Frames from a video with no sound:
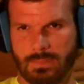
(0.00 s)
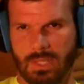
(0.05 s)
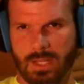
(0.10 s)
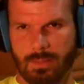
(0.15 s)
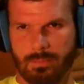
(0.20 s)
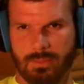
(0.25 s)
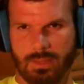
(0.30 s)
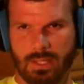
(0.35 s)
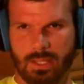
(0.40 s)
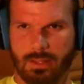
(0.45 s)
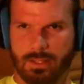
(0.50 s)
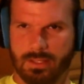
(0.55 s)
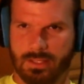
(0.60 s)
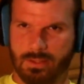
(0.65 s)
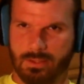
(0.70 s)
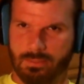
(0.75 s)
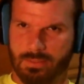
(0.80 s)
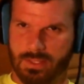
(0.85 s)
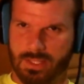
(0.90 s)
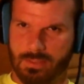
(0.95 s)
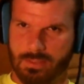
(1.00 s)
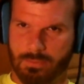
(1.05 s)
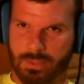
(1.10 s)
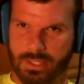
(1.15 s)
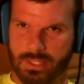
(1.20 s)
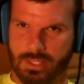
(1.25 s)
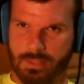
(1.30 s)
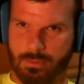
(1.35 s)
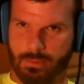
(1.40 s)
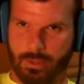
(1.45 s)
Yep, thing that
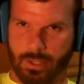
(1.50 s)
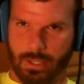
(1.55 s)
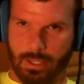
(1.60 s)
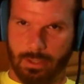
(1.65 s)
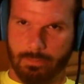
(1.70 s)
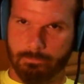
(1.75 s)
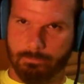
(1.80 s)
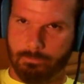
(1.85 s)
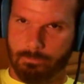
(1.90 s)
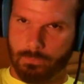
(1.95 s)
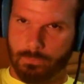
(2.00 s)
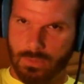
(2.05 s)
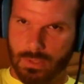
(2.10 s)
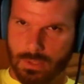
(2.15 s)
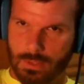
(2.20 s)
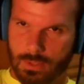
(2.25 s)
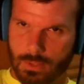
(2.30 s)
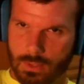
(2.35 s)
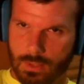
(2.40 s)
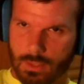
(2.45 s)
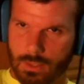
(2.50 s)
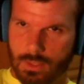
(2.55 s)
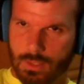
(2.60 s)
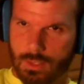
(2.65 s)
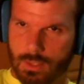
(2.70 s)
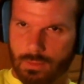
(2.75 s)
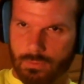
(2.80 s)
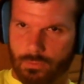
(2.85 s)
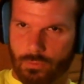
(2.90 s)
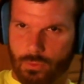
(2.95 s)
splits the brain.
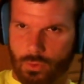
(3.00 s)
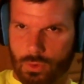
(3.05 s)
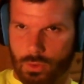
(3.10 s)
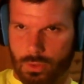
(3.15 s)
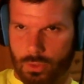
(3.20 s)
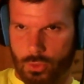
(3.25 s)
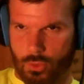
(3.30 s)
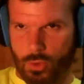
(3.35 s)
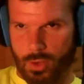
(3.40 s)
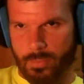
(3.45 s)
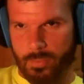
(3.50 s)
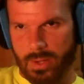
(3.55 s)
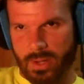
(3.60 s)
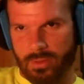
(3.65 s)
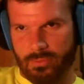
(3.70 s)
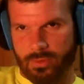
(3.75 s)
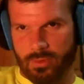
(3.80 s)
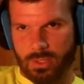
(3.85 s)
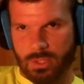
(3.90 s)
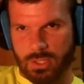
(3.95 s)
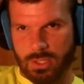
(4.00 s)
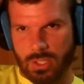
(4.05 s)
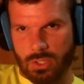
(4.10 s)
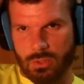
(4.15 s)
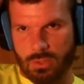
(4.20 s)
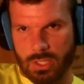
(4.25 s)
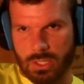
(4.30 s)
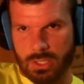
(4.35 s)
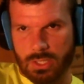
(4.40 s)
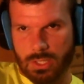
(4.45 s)
For norepinephrine, do
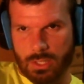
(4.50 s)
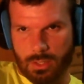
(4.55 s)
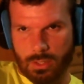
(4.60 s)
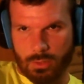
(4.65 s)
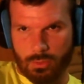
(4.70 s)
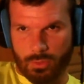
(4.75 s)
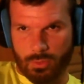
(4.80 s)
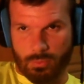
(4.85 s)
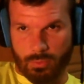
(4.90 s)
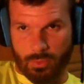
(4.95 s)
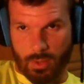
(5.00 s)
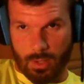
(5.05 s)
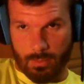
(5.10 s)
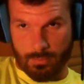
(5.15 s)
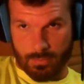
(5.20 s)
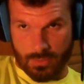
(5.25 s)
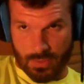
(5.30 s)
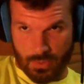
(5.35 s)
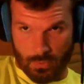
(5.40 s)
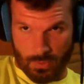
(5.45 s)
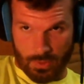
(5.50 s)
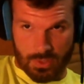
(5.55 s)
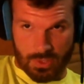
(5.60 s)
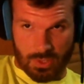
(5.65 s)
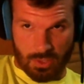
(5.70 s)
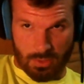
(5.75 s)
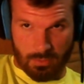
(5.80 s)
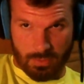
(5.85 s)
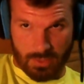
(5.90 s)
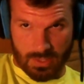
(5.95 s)
you need to know the problems with
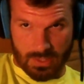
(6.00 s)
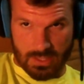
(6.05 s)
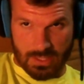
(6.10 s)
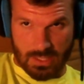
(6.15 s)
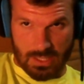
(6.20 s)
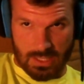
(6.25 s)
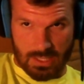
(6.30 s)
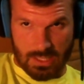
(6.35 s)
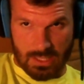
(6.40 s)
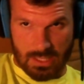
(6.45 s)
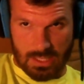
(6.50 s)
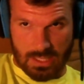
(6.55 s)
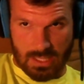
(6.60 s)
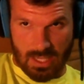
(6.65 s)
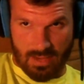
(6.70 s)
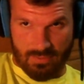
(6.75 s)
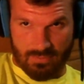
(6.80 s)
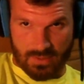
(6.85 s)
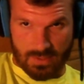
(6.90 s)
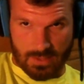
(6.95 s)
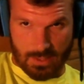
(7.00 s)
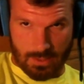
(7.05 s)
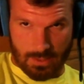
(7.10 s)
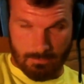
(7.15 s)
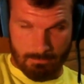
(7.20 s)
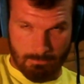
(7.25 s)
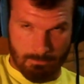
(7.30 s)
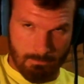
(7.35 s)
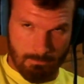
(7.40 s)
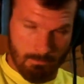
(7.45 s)
surplus and deficit?
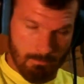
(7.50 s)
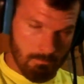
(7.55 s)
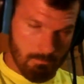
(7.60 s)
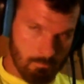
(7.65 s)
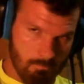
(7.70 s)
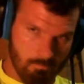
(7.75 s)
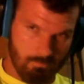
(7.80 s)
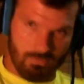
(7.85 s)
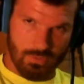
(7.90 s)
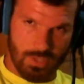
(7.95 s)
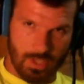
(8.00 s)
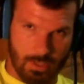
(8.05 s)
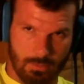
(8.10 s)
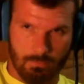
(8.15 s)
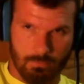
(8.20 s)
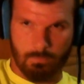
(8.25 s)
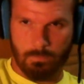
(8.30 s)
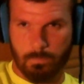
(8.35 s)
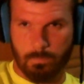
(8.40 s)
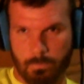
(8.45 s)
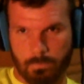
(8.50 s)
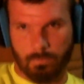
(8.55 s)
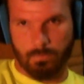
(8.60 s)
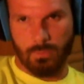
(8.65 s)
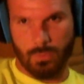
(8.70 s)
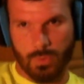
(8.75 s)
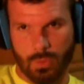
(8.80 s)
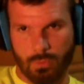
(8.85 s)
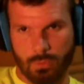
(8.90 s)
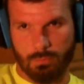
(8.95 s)
No.
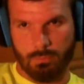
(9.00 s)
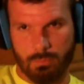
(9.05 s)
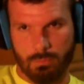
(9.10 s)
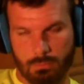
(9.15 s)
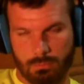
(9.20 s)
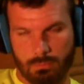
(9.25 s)
Nope.